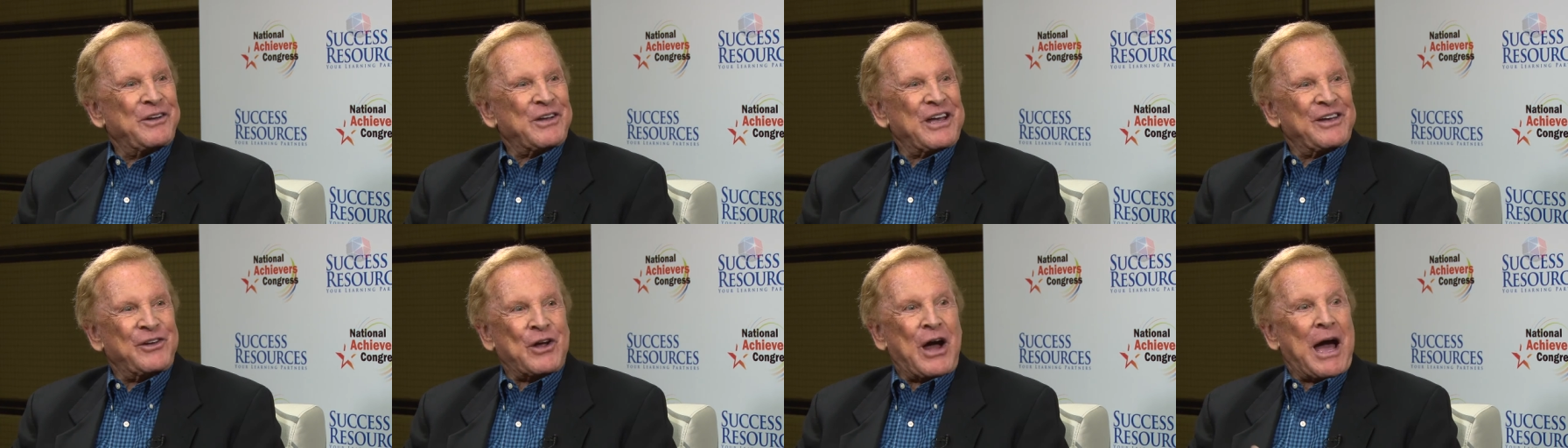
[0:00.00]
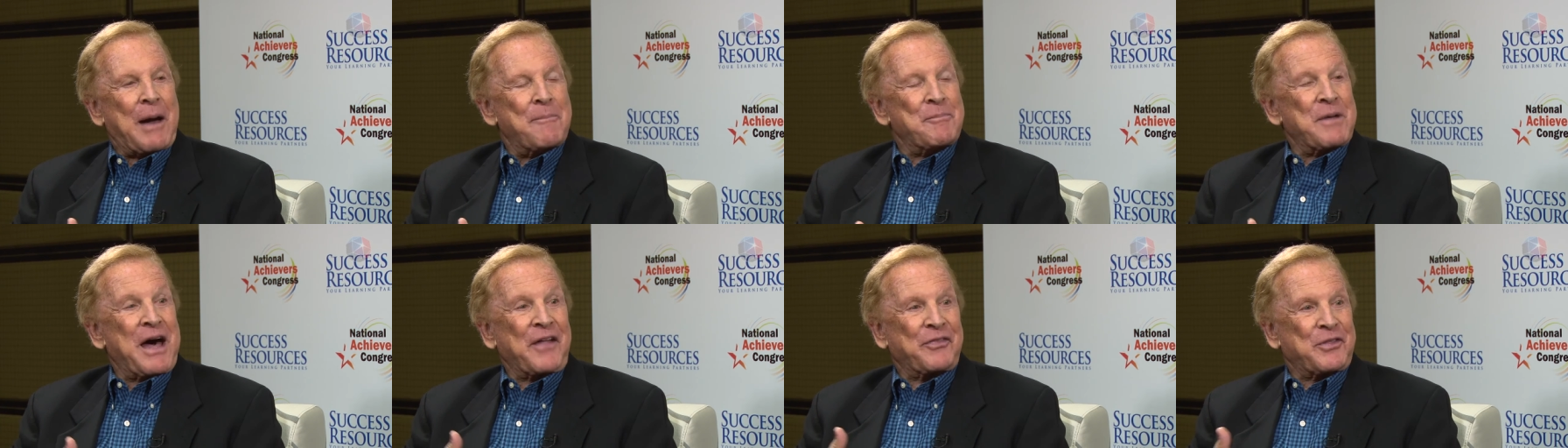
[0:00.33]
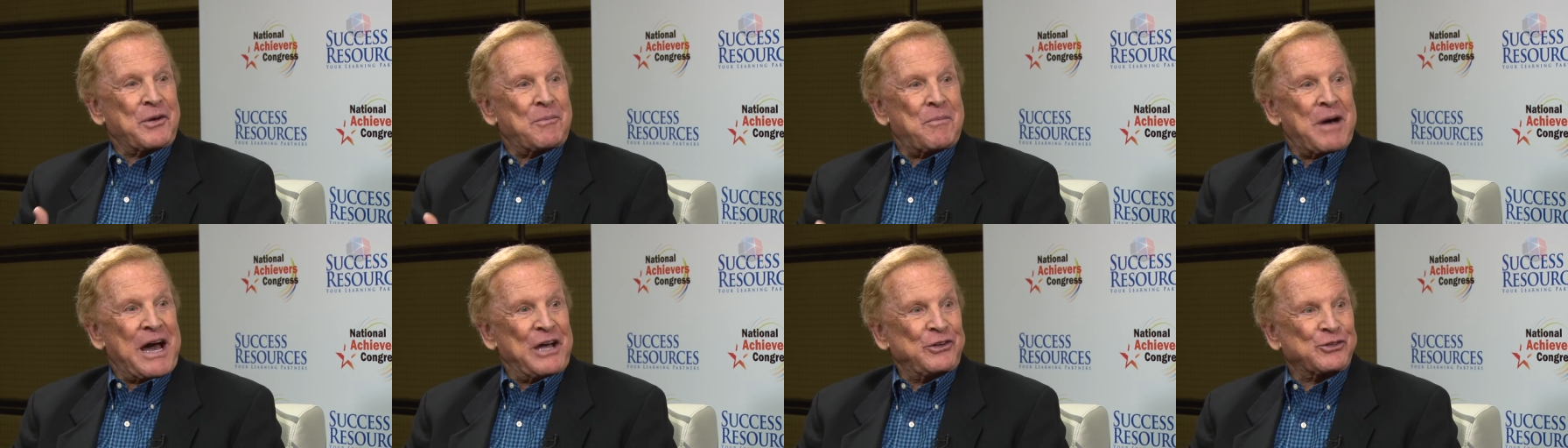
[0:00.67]
you know, I'm not the
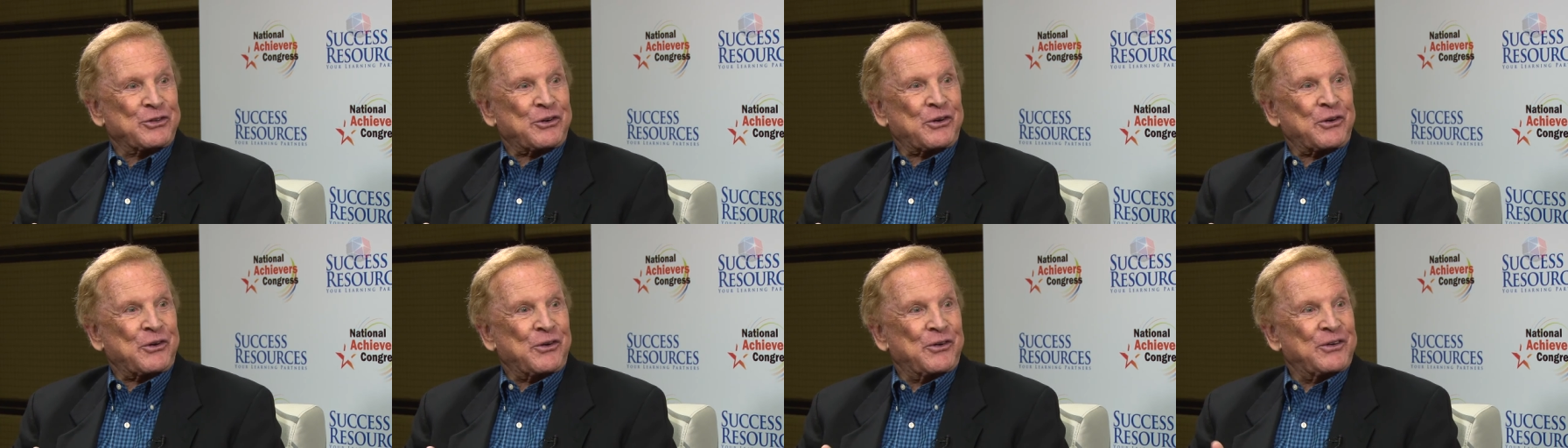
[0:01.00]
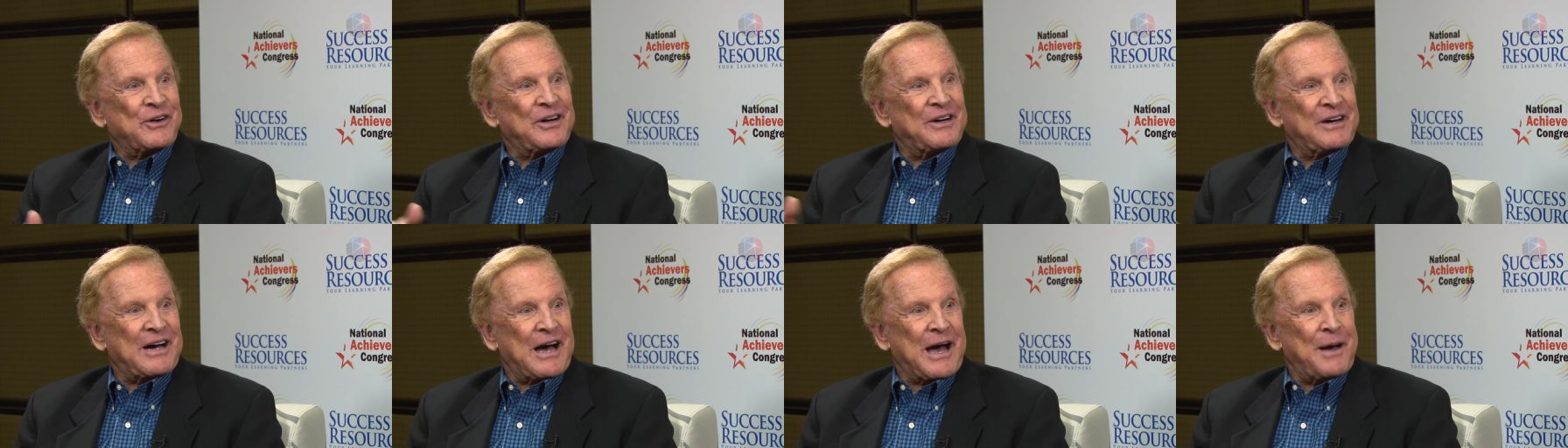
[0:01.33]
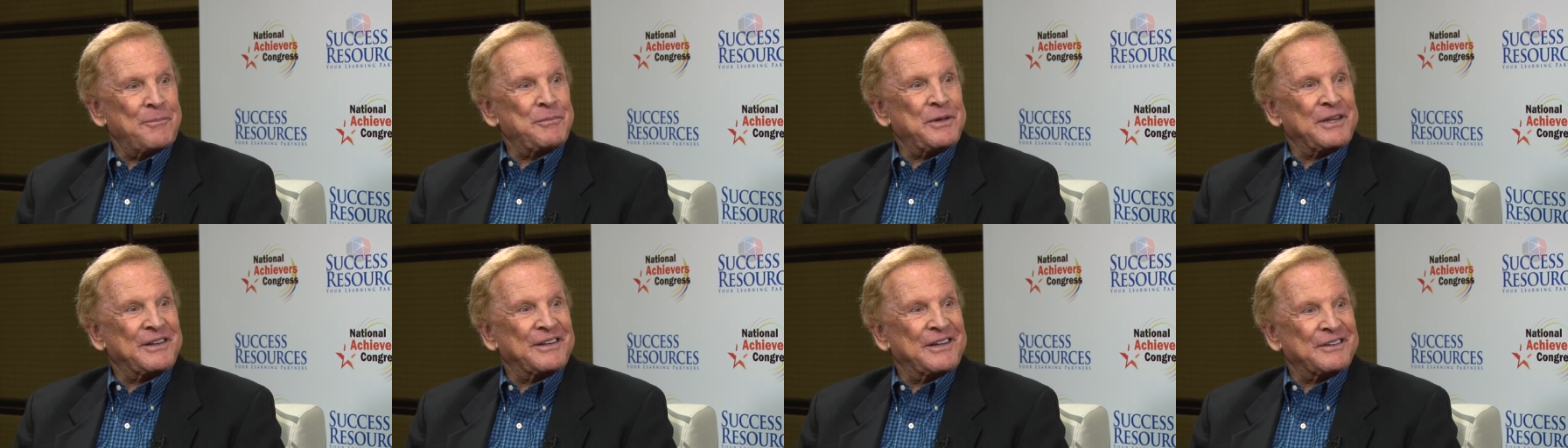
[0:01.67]
maestro,
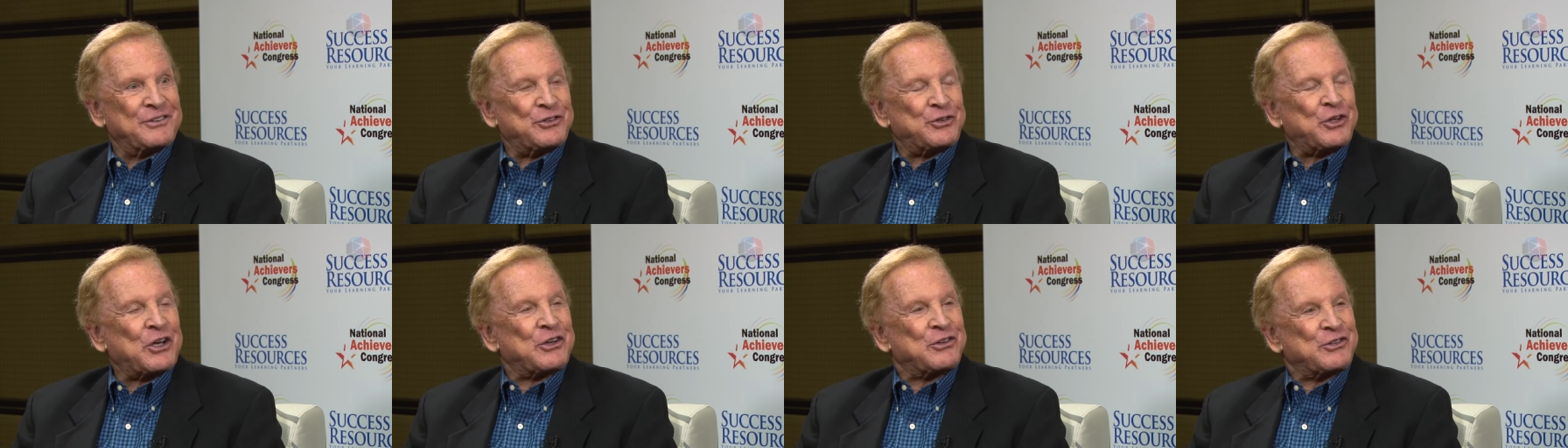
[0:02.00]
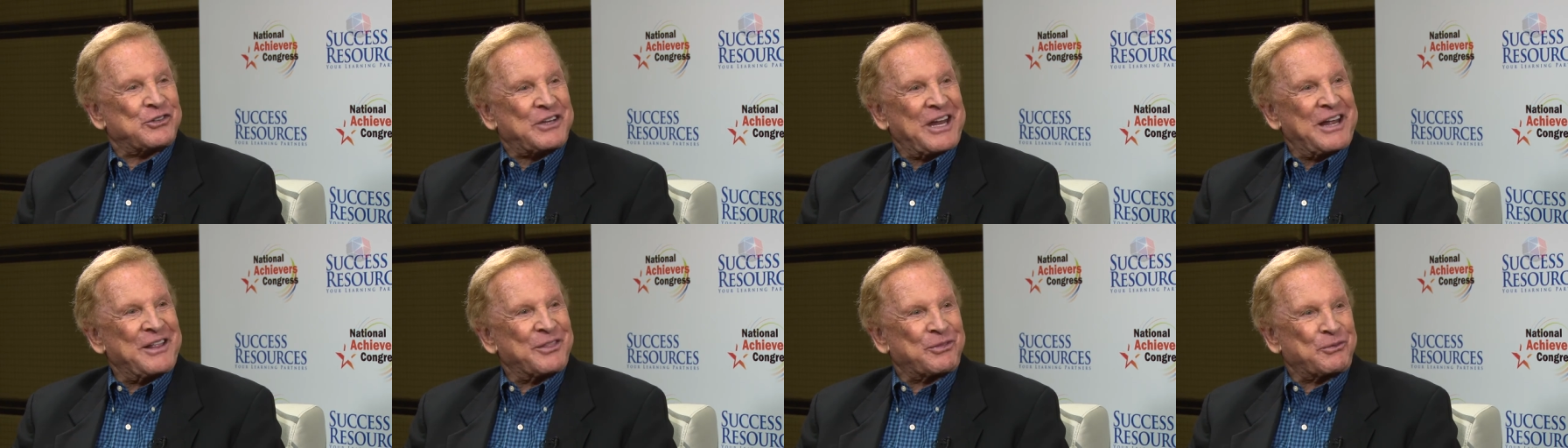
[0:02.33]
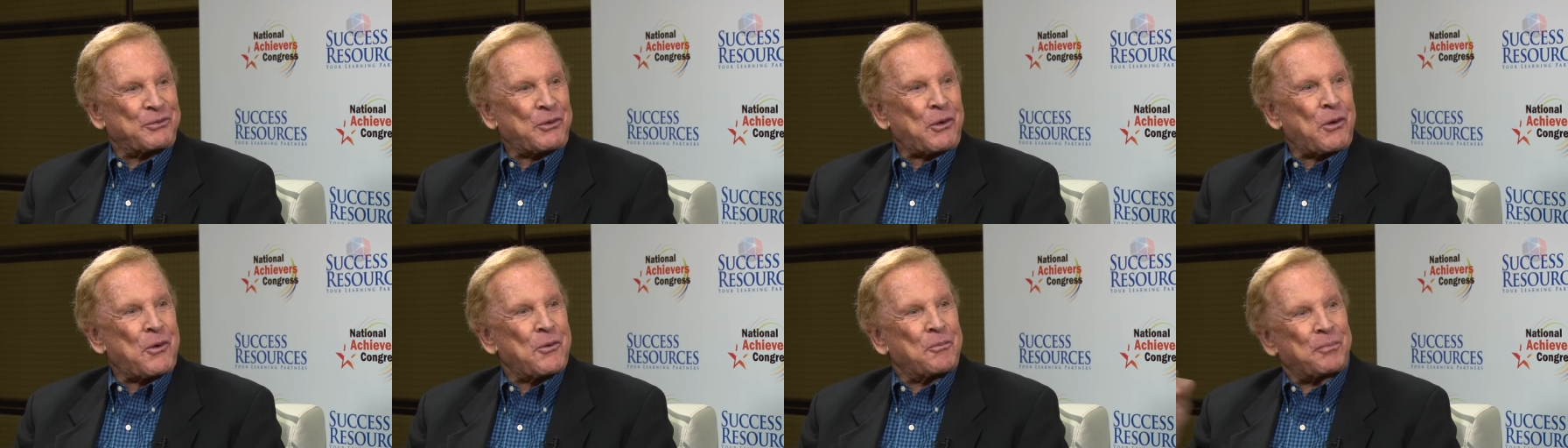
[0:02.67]
I'm in the sixteenth
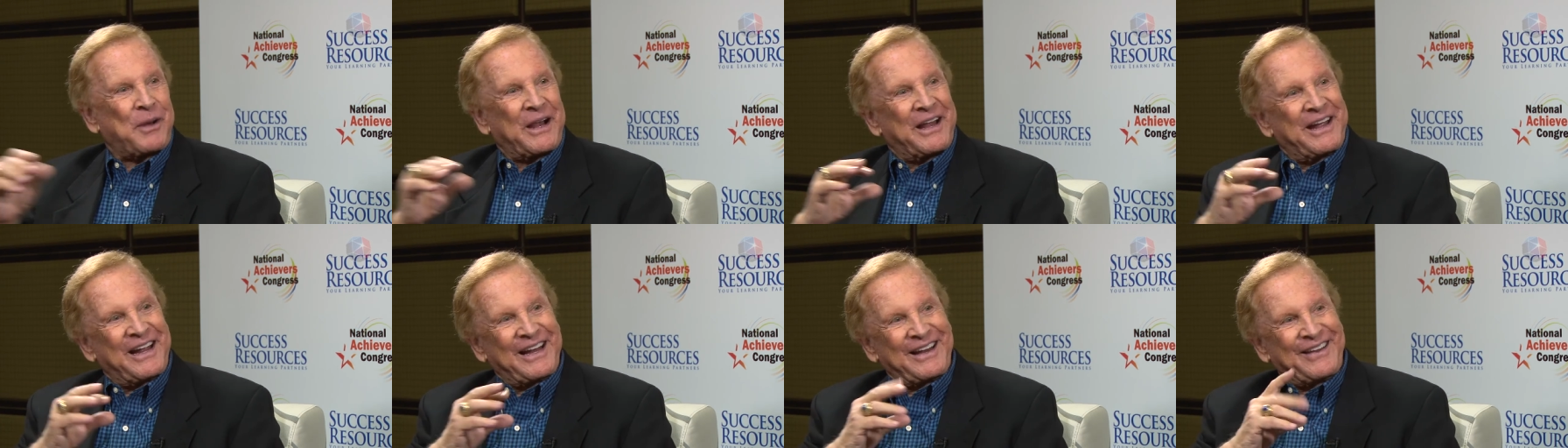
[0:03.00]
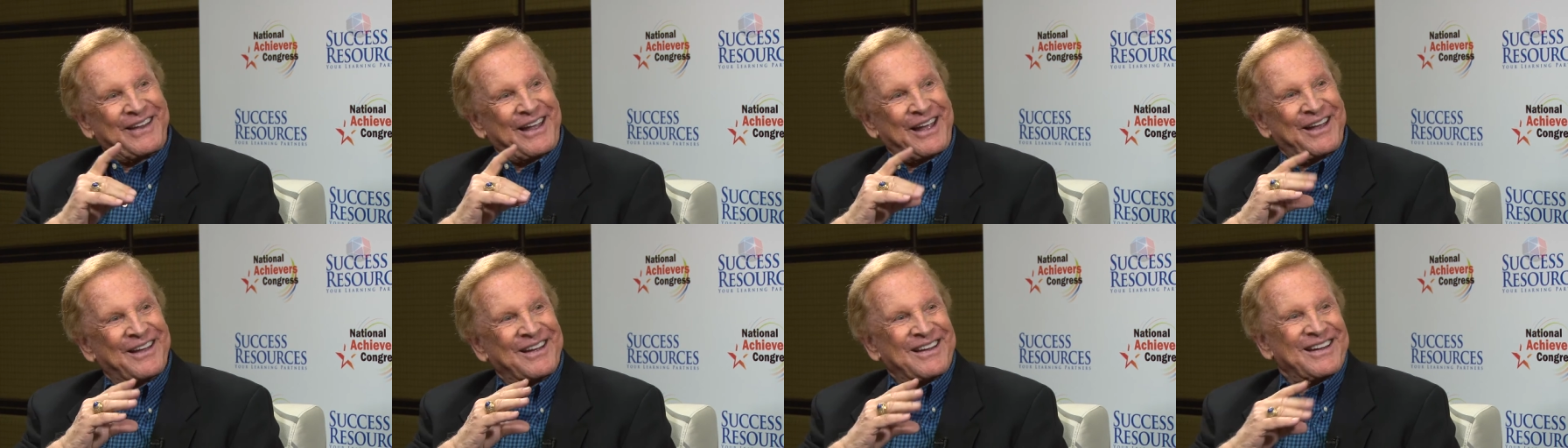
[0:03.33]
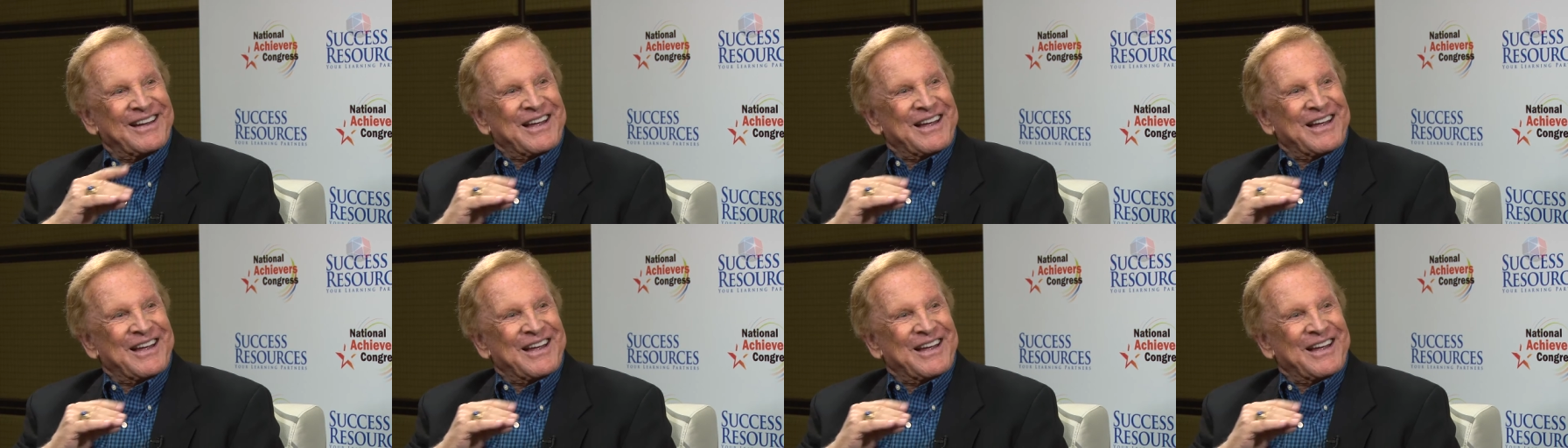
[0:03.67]
row playing the,